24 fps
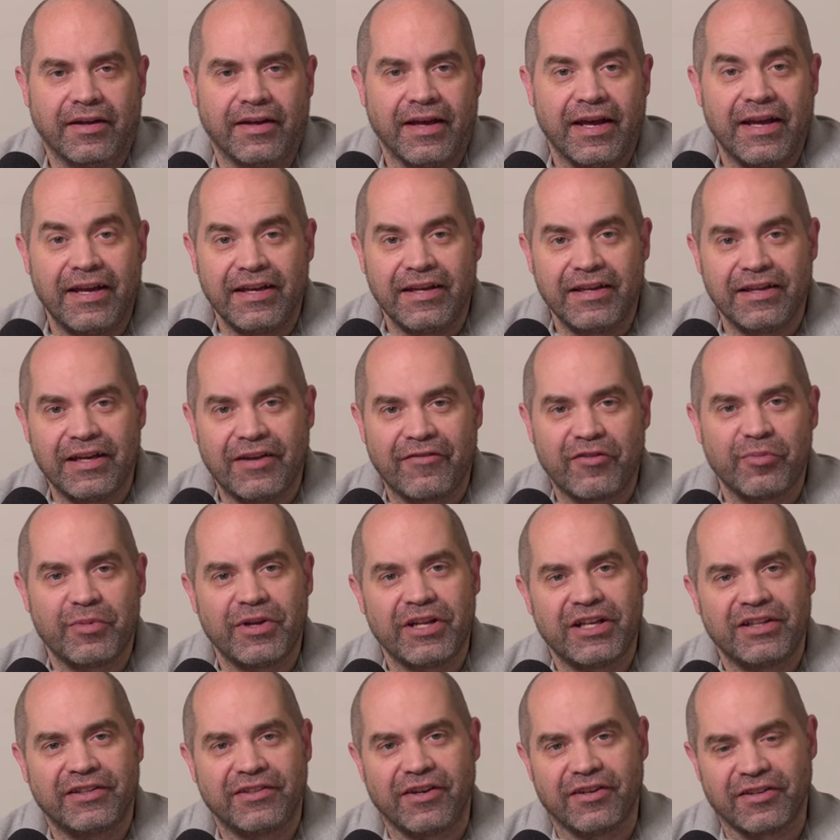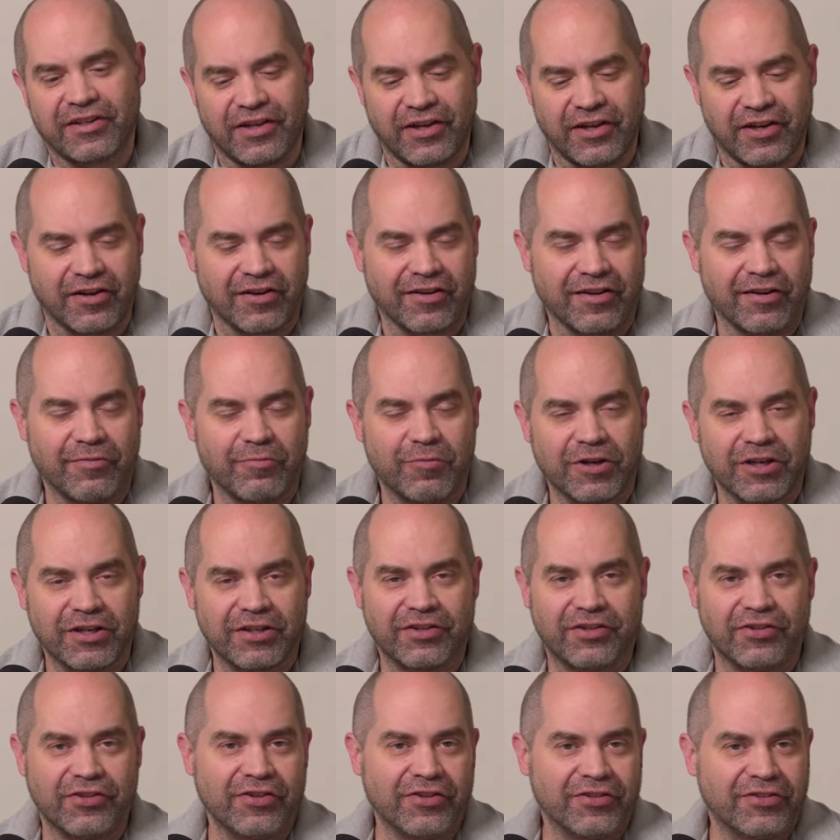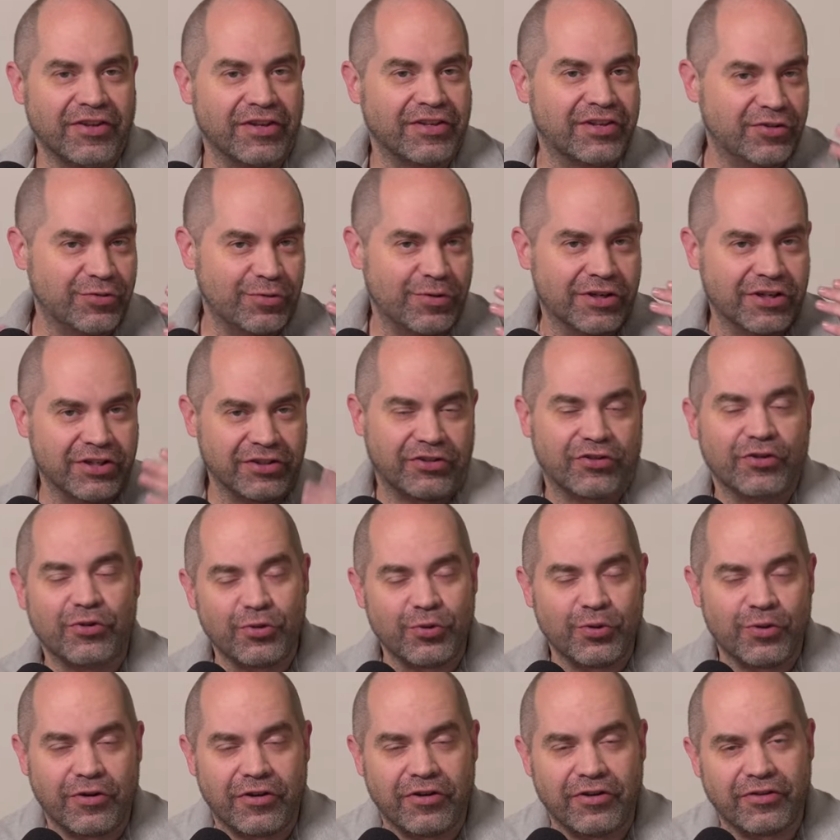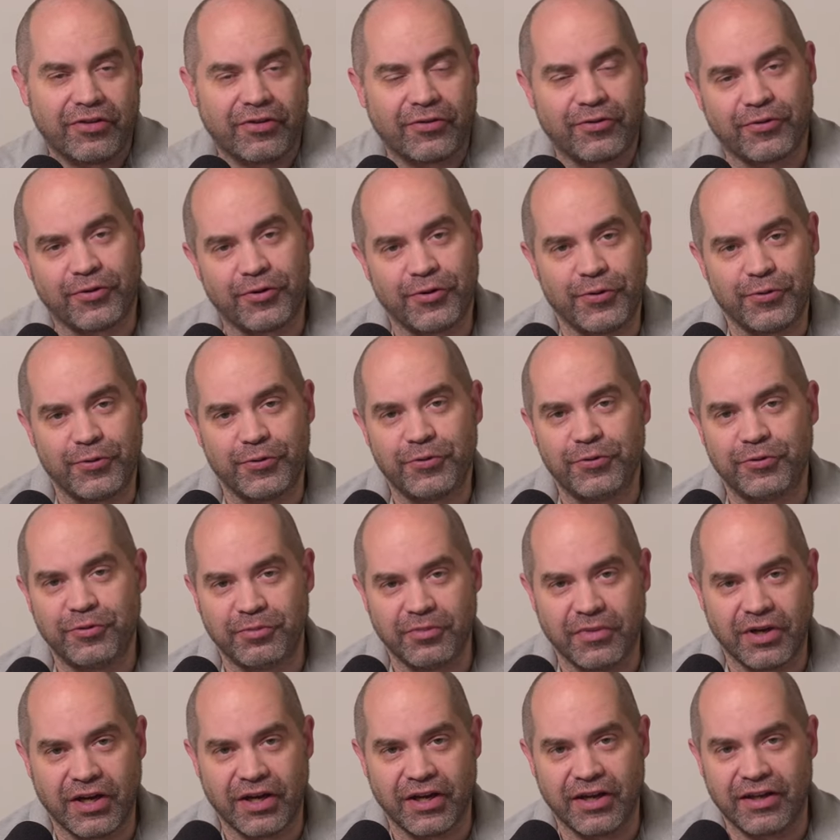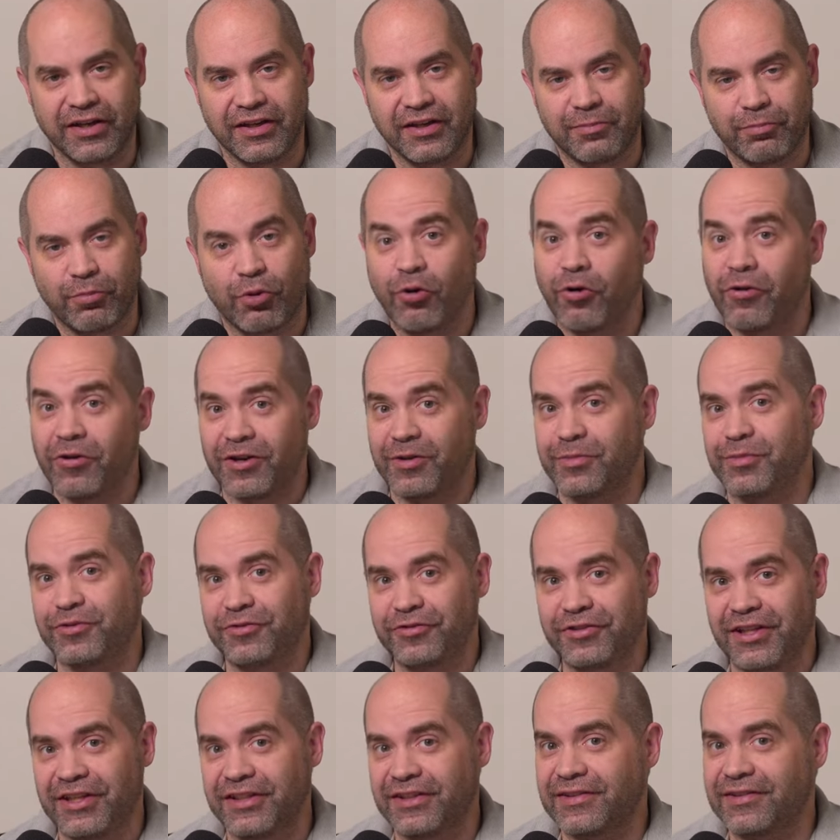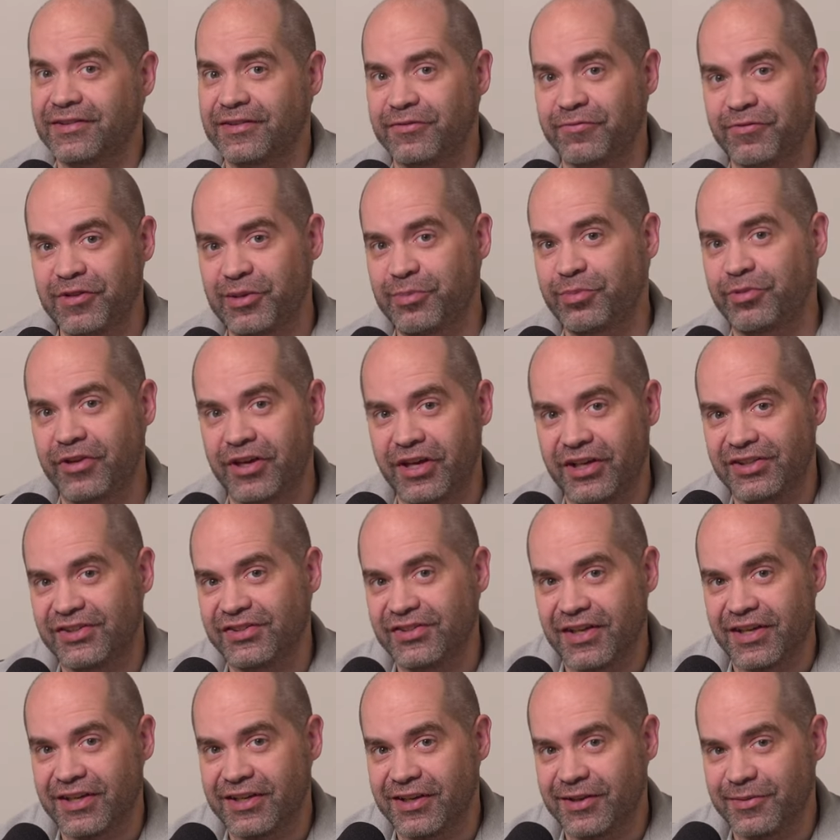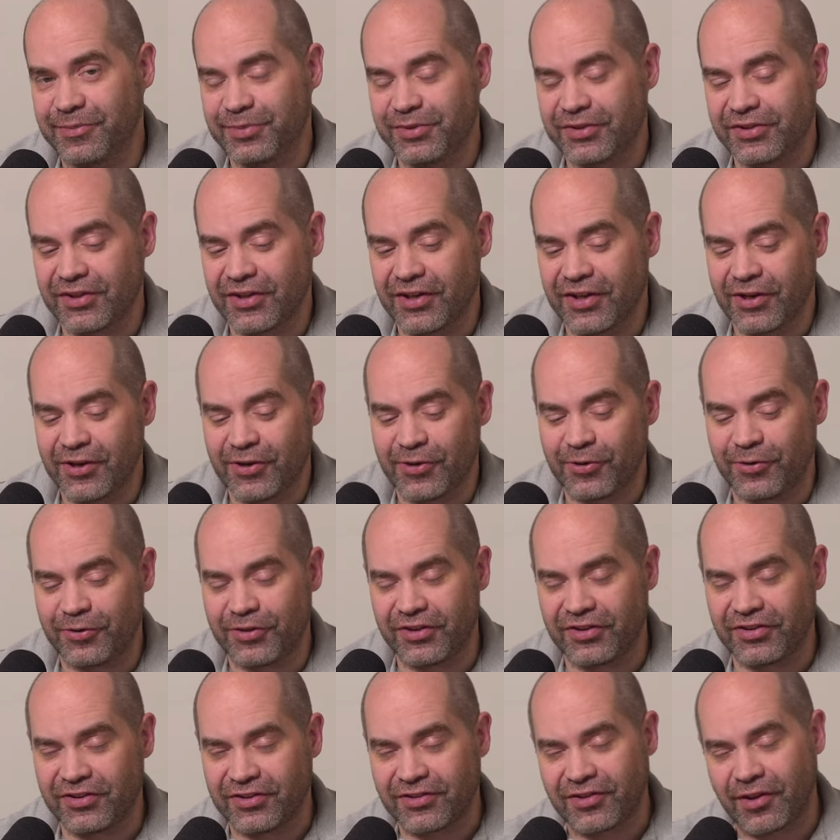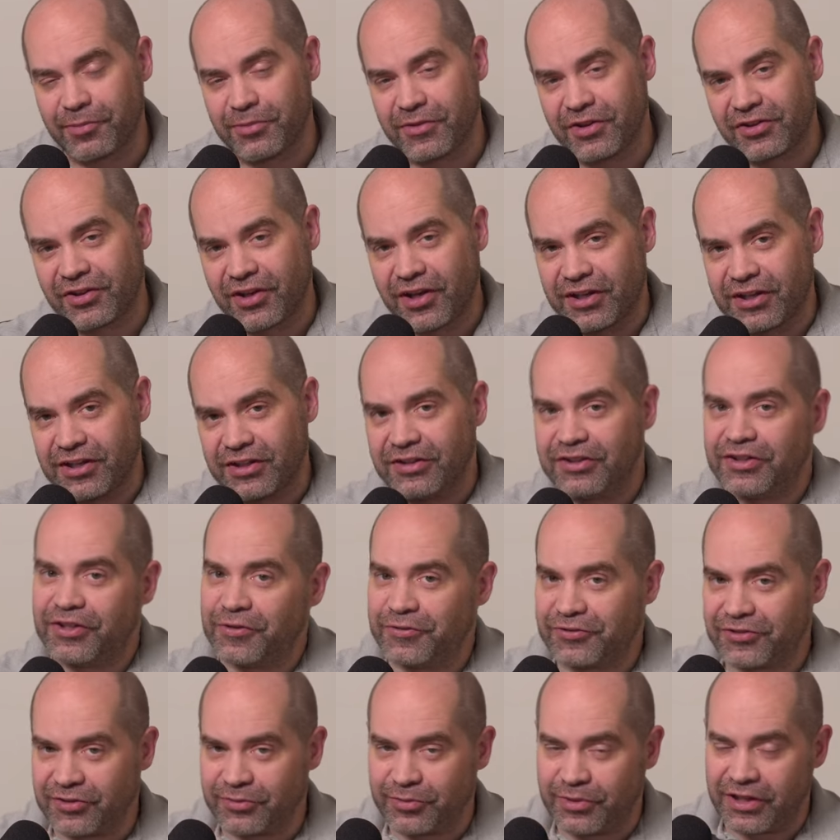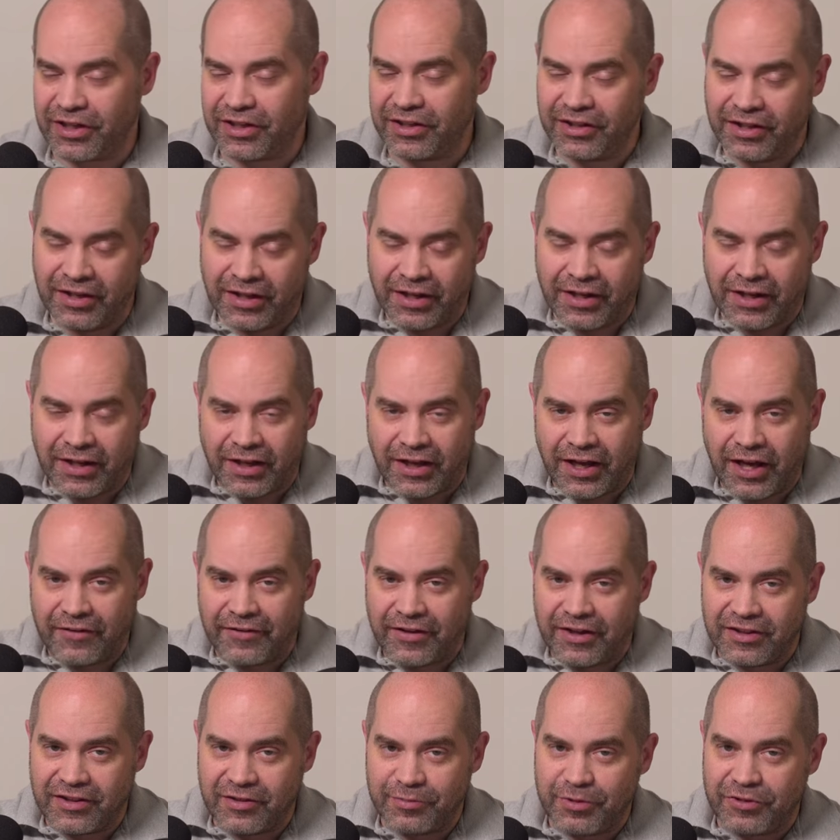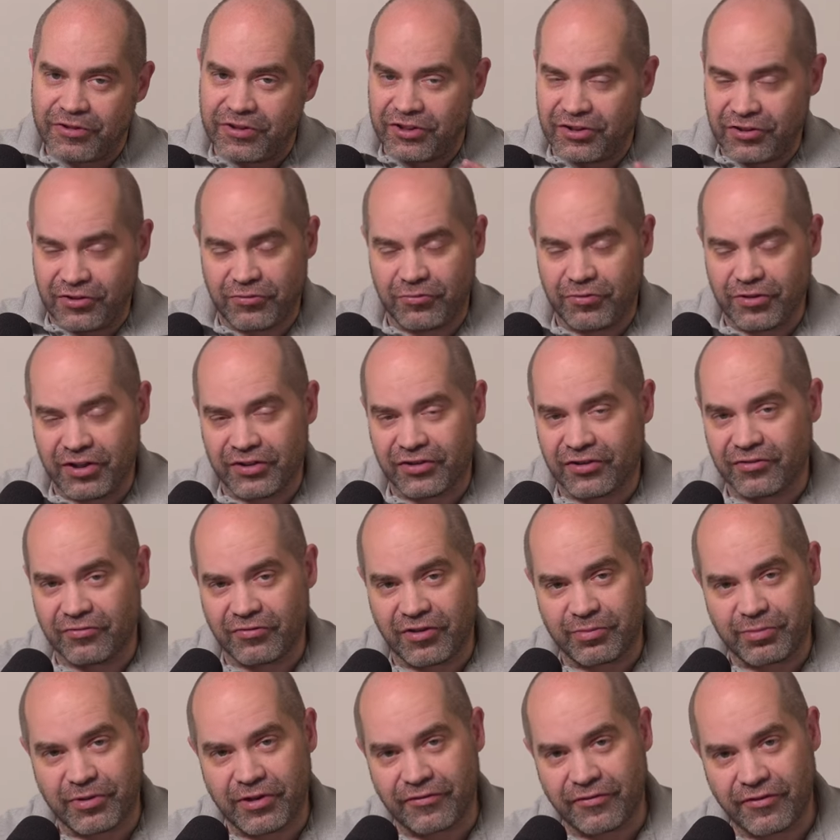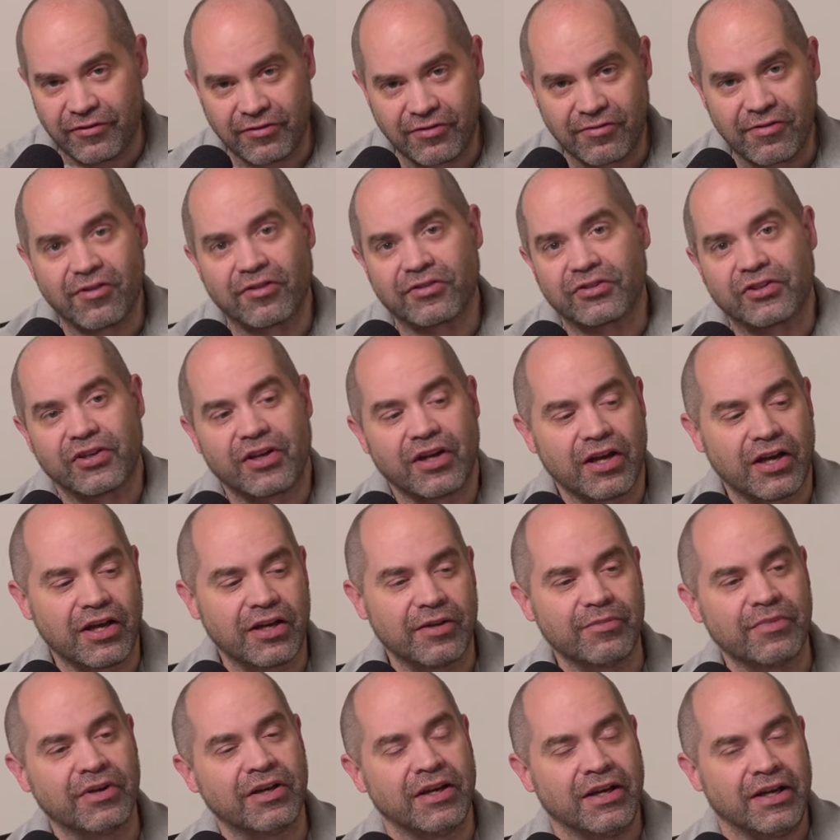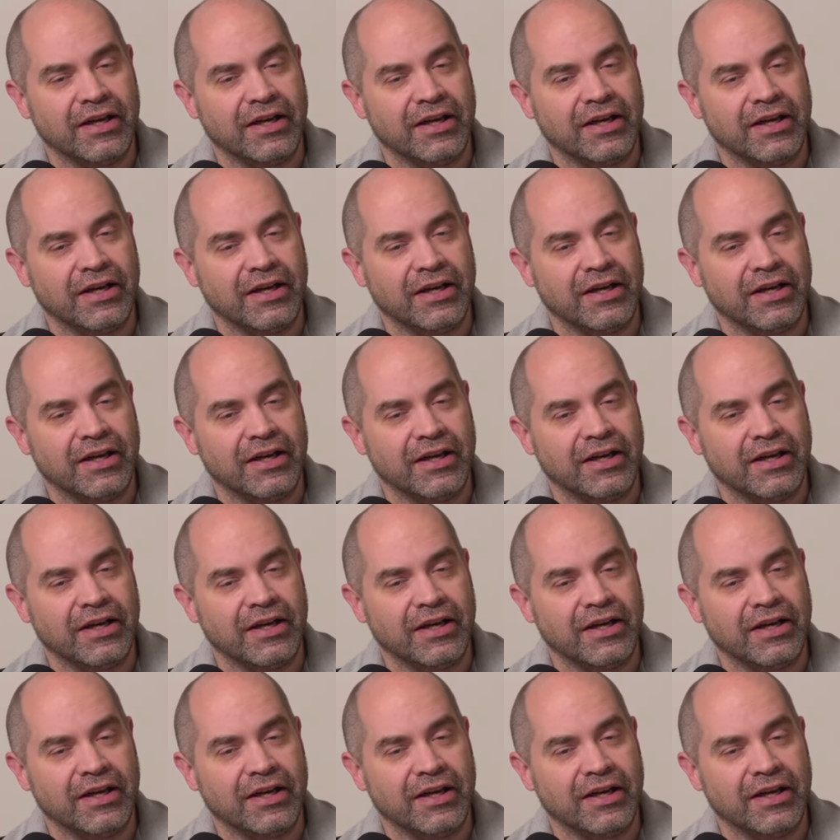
Hey everybody, Doug here. Wanted to take you on a tour through my portable instant replay setup. So this is something that's kind of new to me. I've had the ability to do instant replay for a long time,